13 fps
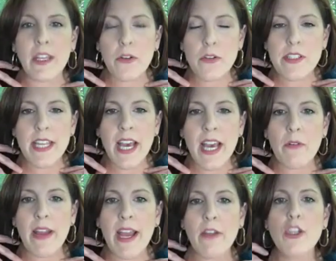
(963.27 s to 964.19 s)
gaiters down
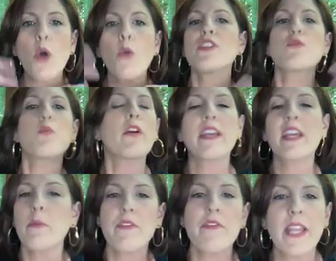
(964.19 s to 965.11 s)
around. No one's wearing
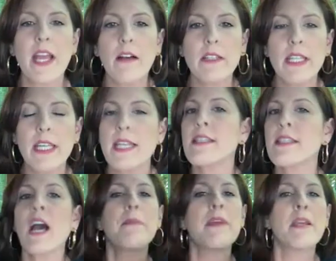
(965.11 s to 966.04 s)
it with fidelity. It's
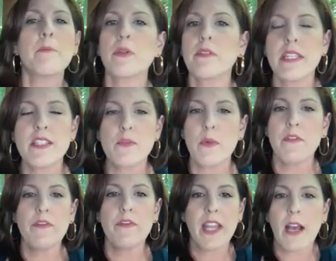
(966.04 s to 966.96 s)
not being policed
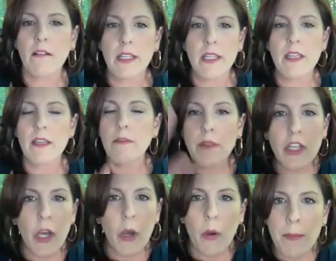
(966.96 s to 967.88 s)
with fidelity.
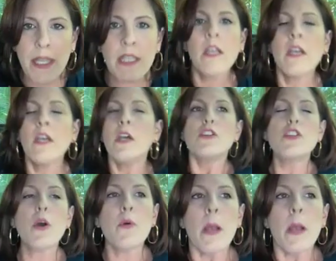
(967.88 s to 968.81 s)
Yes.
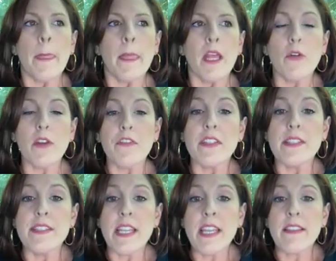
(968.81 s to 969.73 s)
So
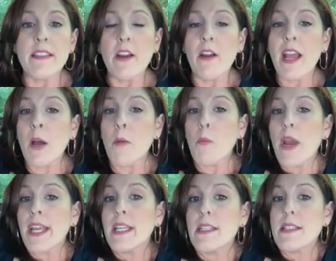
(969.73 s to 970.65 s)
Griffin's sitting there and I'm
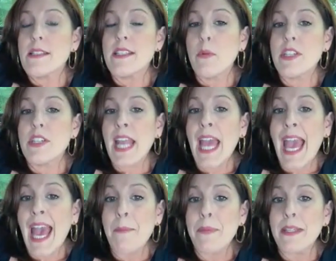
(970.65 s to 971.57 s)
waiting to see what's going to
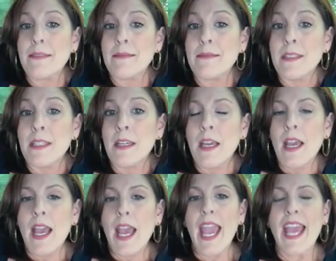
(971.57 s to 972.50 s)
happen.
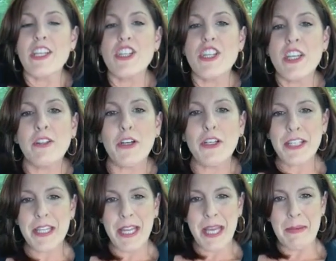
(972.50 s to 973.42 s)
And she
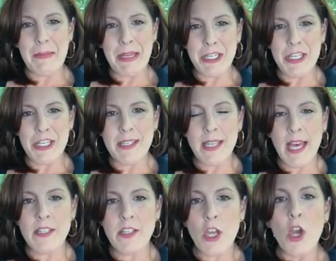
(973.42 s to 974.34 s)
looks at him and she
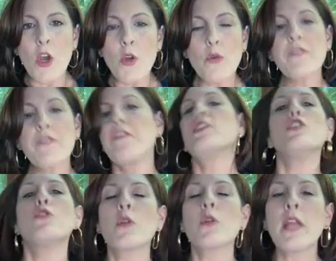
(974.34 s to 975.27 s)
says, Griffin,
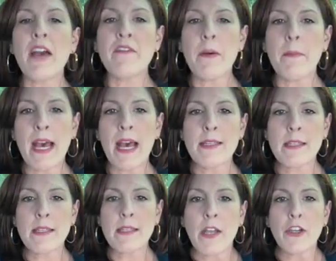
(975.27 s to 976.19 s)
you don't have a
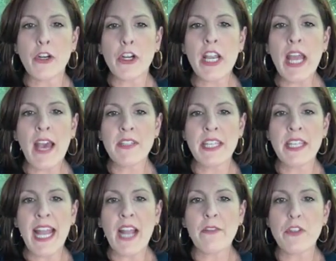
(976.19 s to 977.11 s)
mask on. You're going to have to
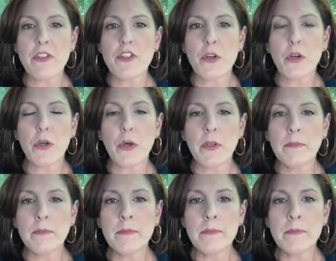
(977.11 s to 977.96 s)
get out of the circle.